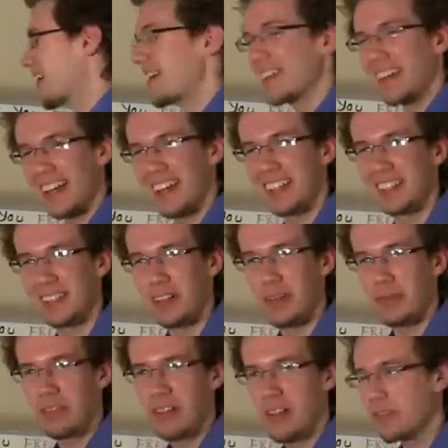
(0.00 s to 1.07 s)
Okay, so
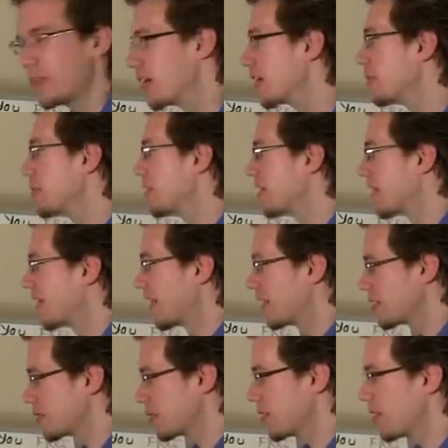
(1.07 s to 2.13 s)
hopefully you're following me right
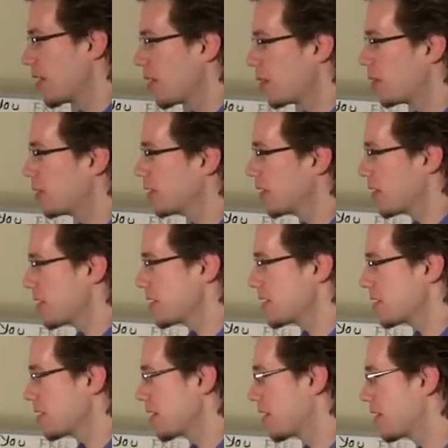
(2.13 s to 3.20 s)
now. So whole note is
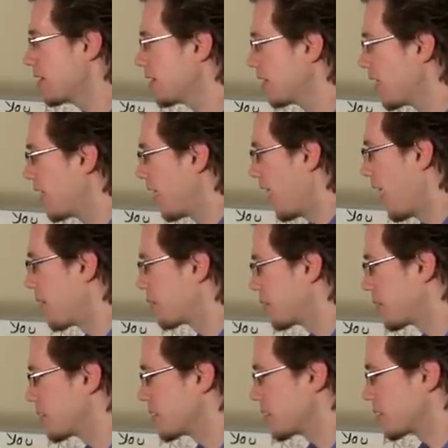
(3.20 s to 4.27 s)
a circle, half
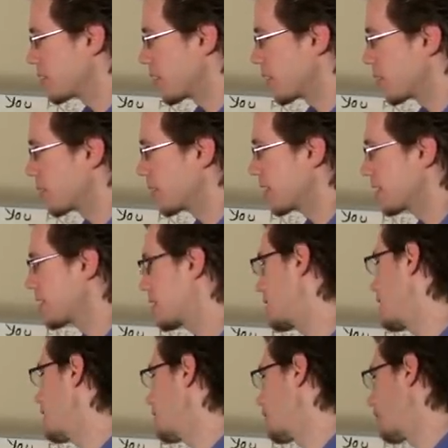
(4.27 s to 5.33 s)
note is a circle with a
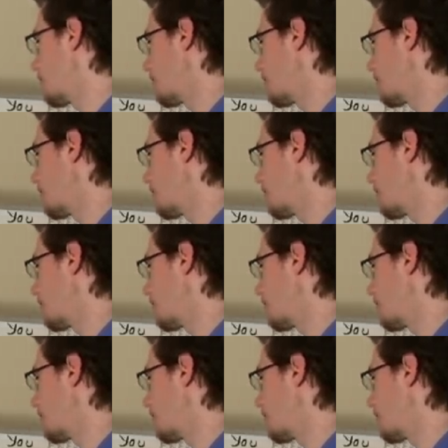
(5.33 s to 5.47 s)
stick.